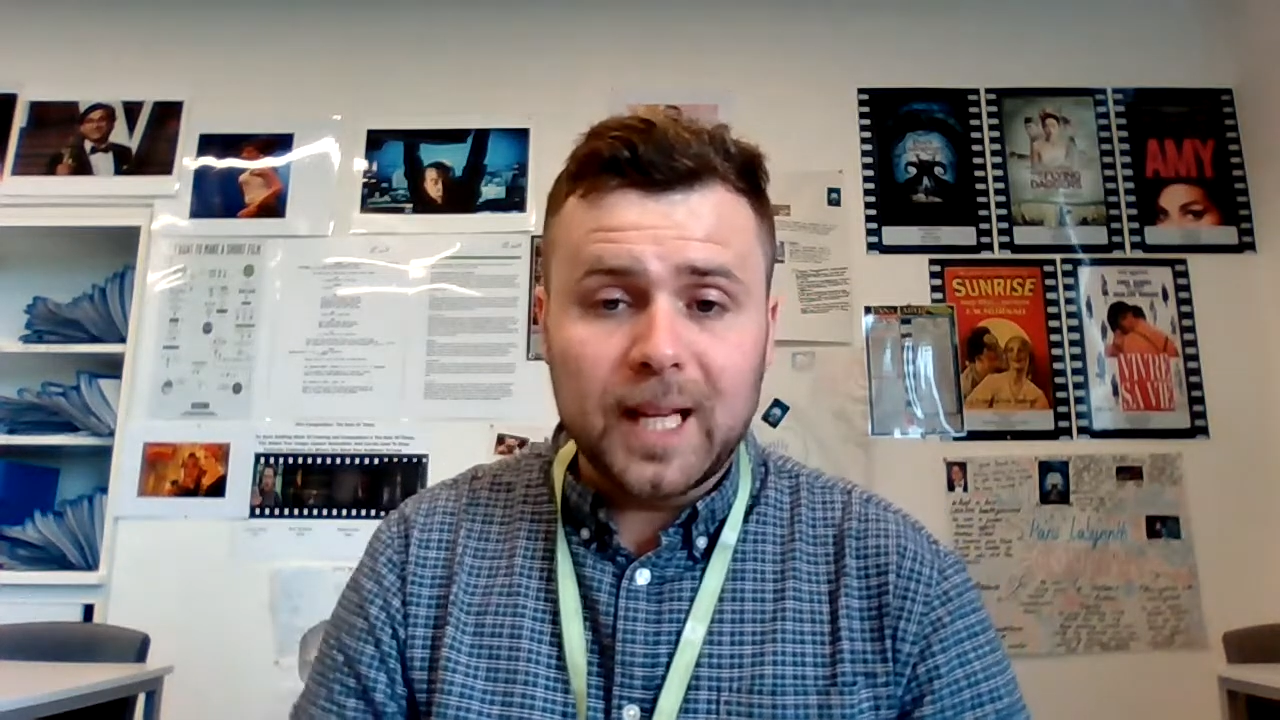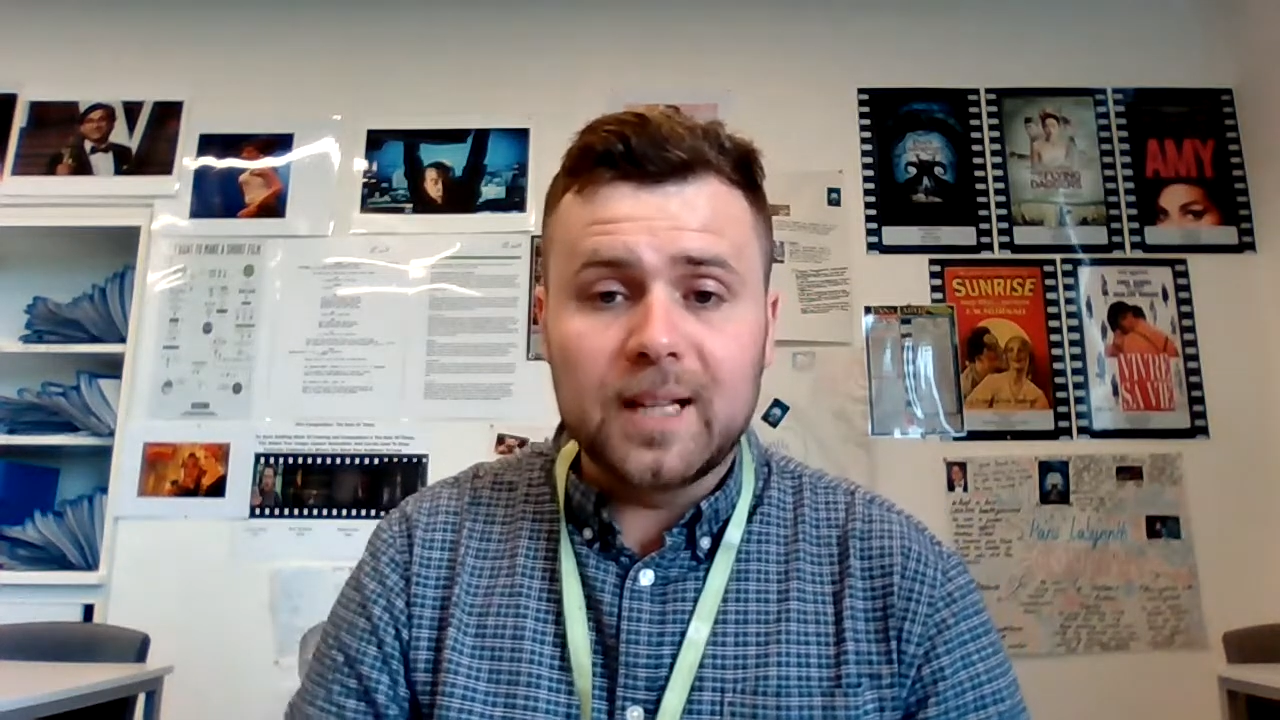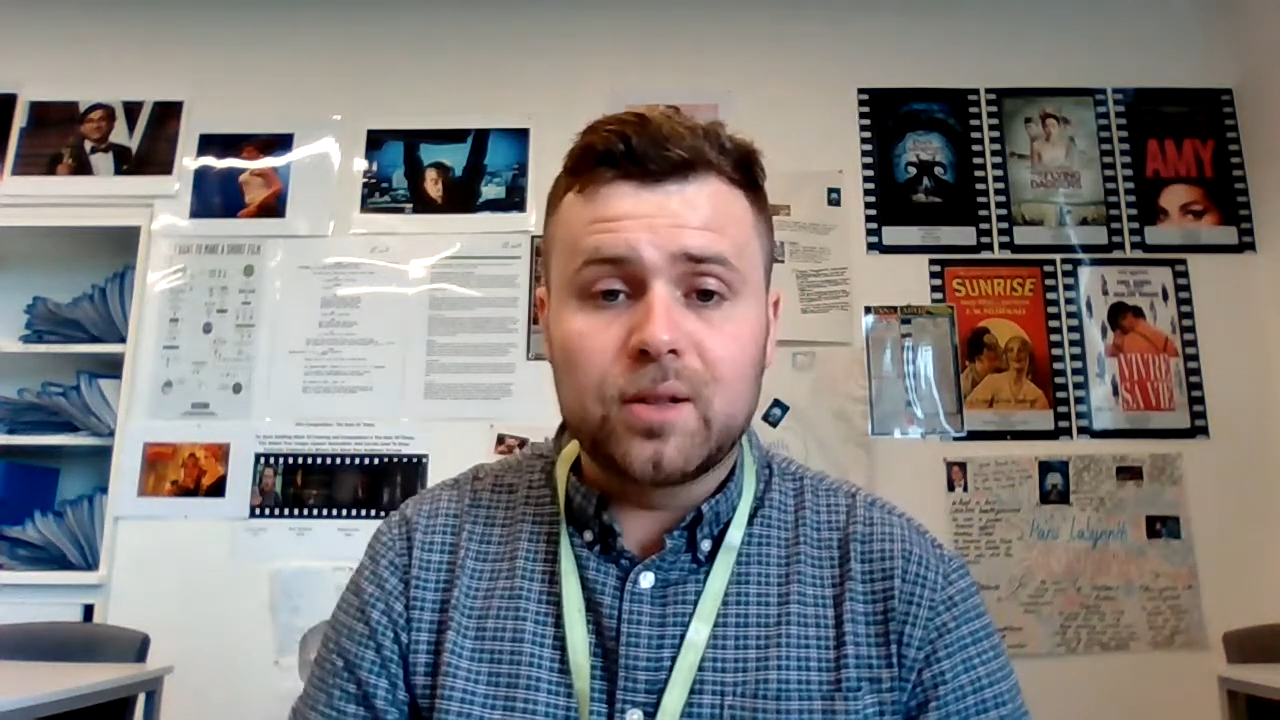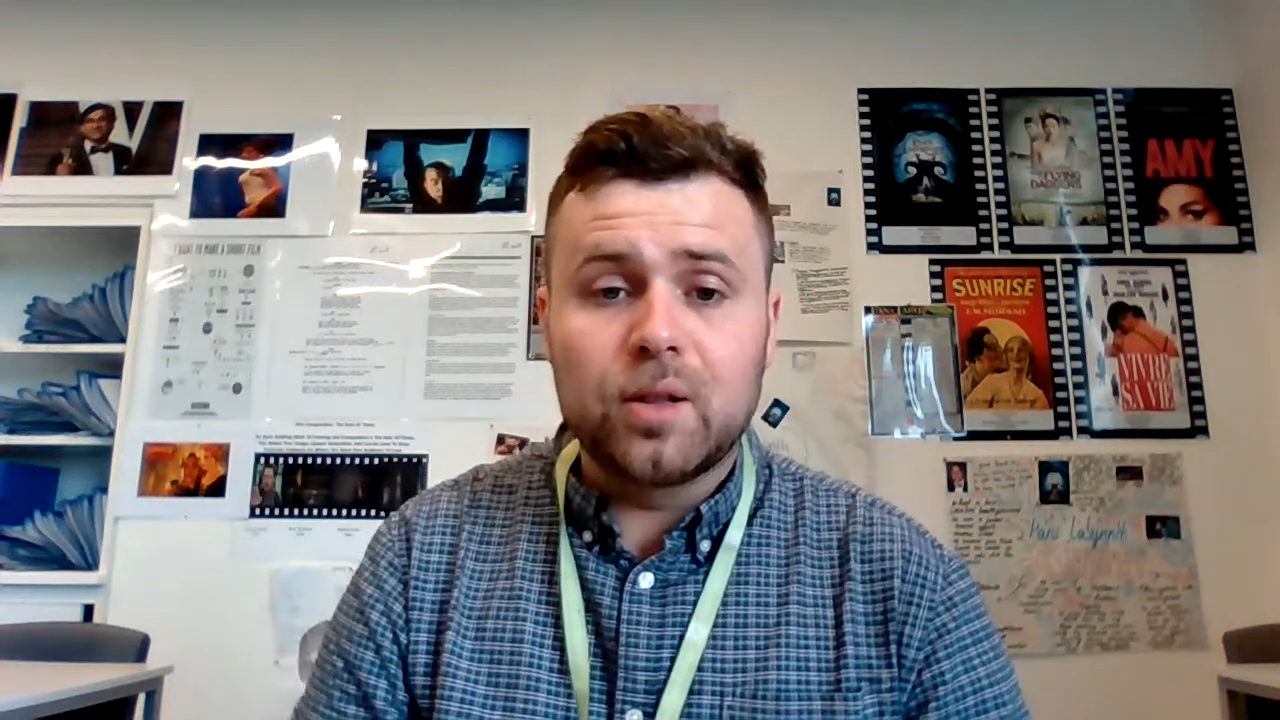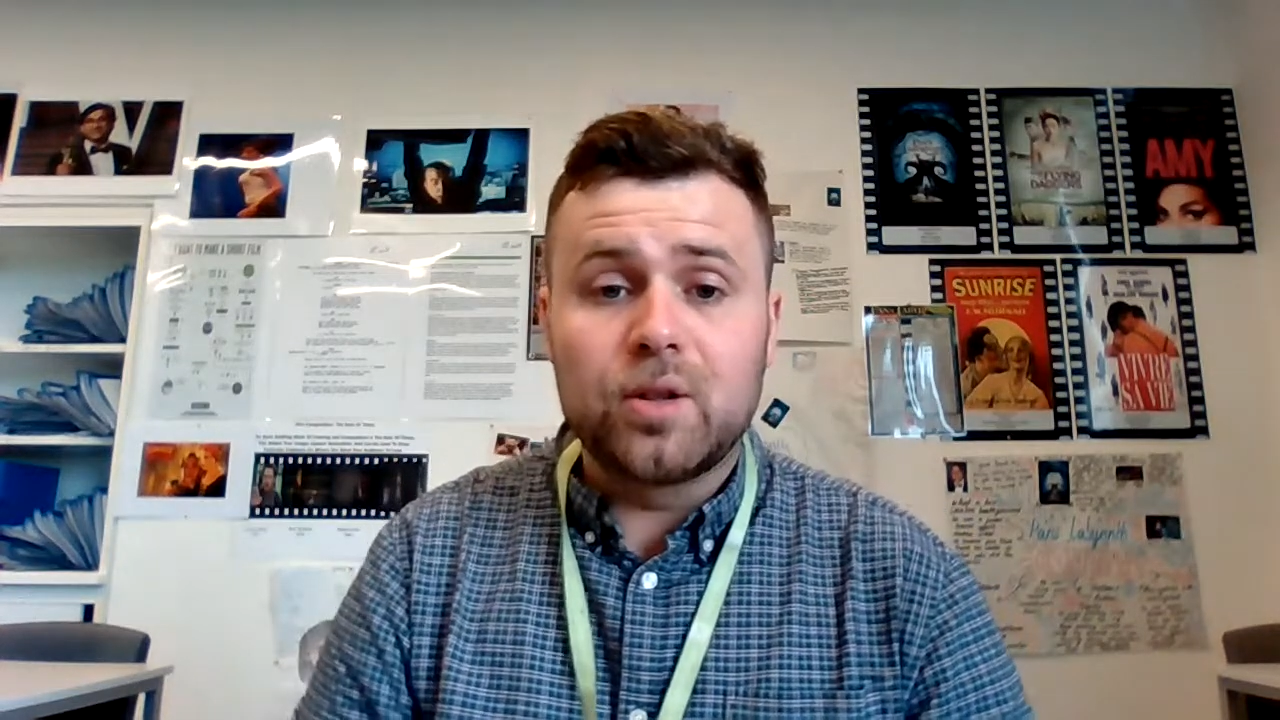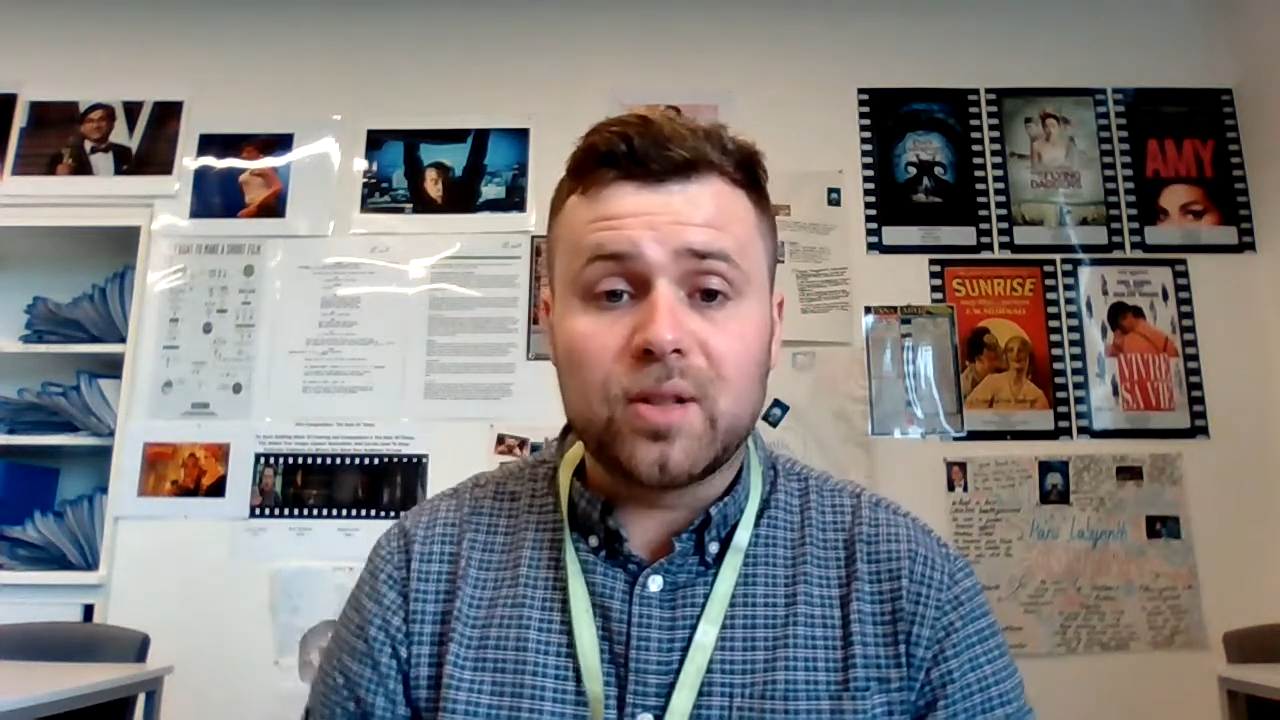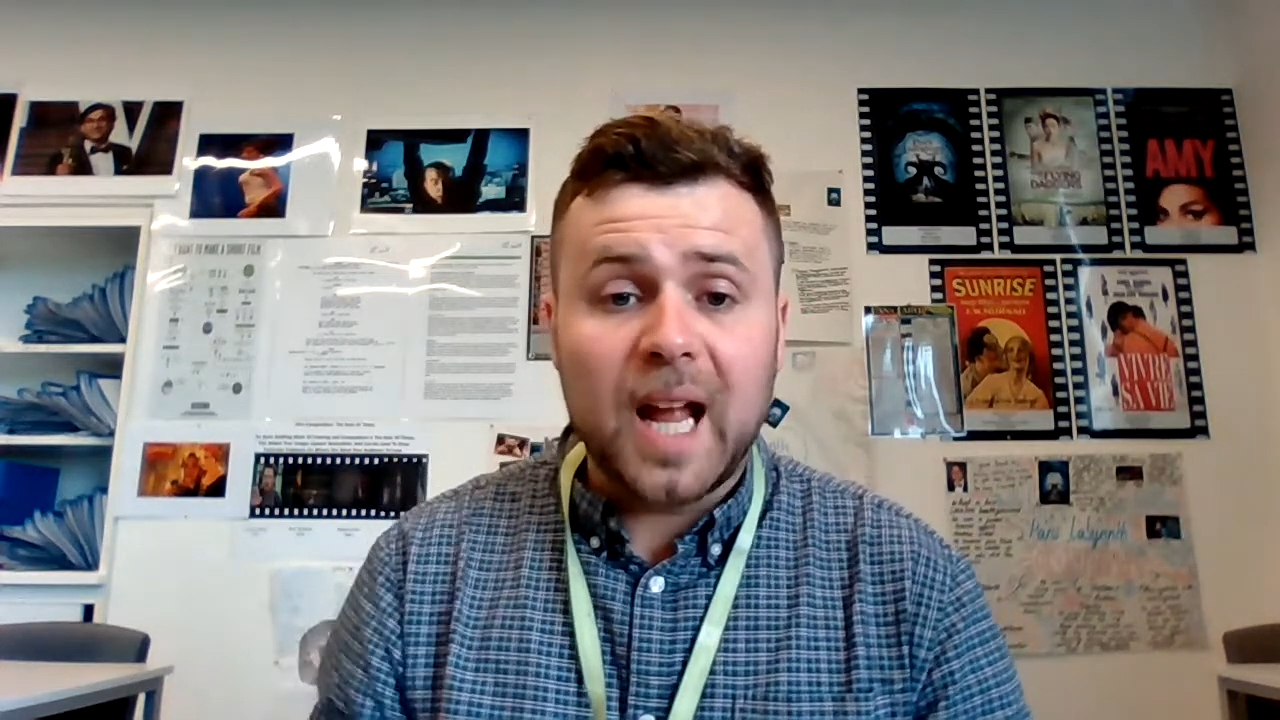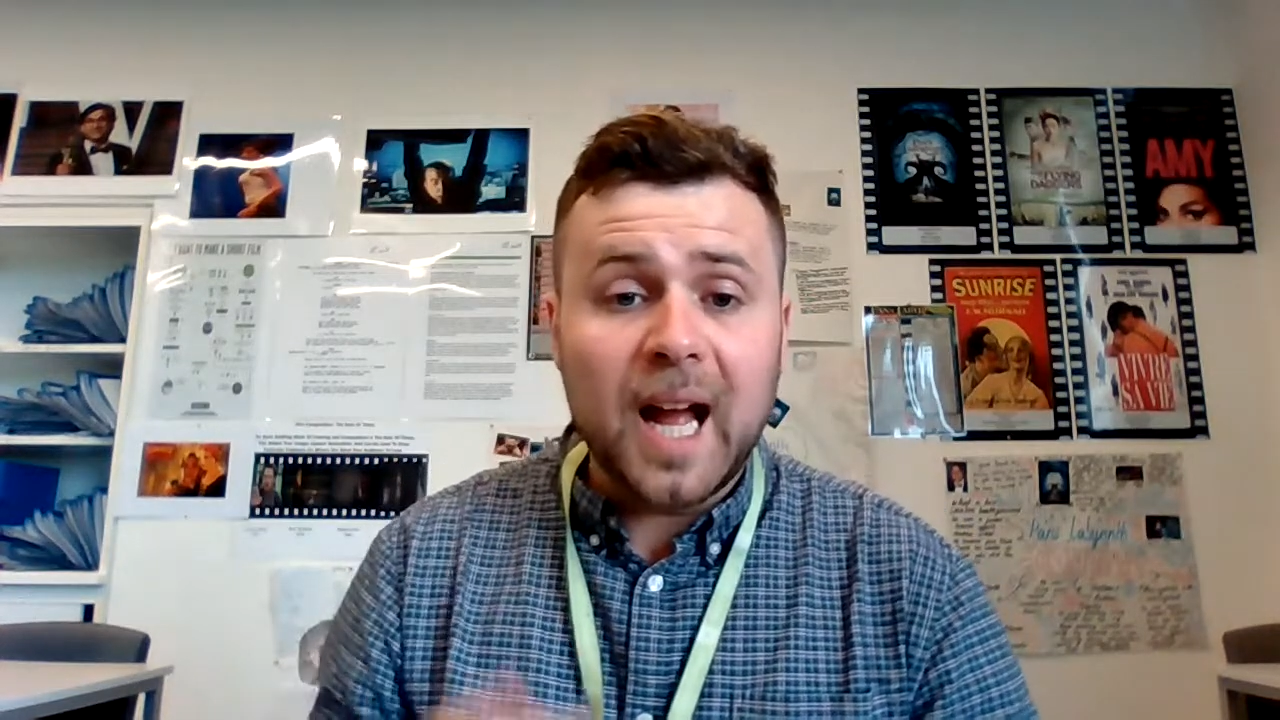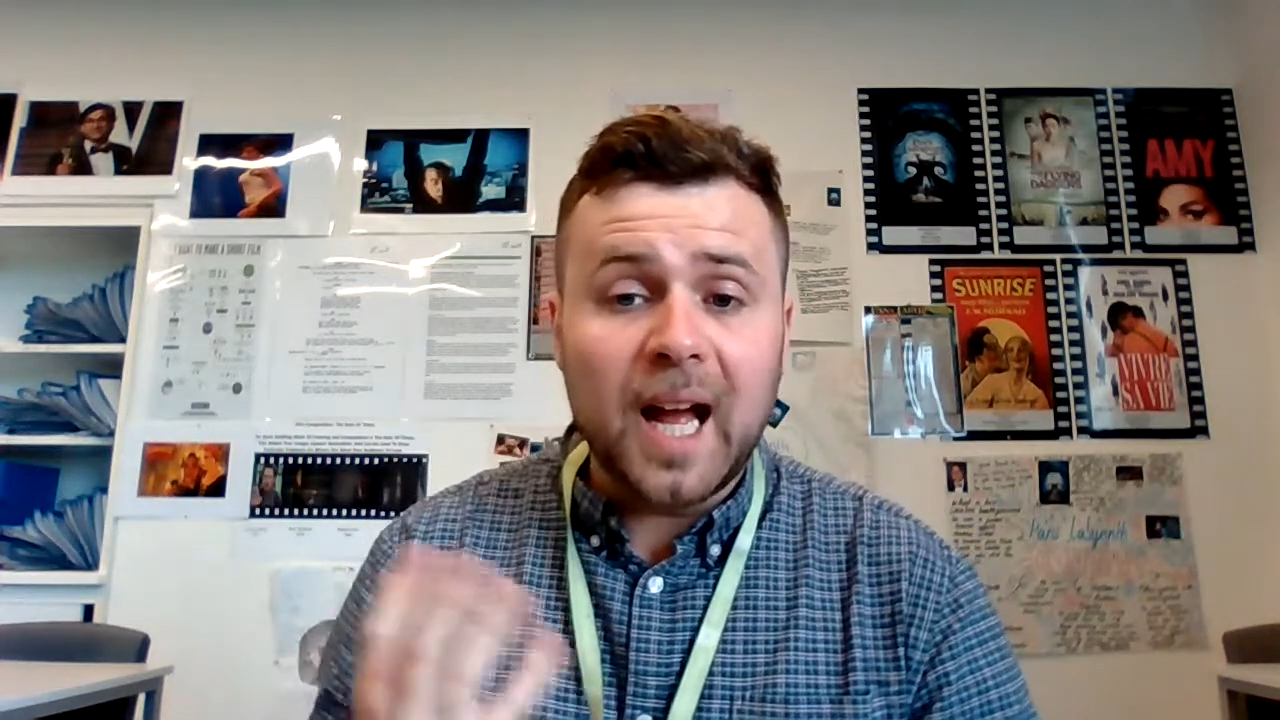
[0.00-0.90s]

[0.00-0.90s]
is to just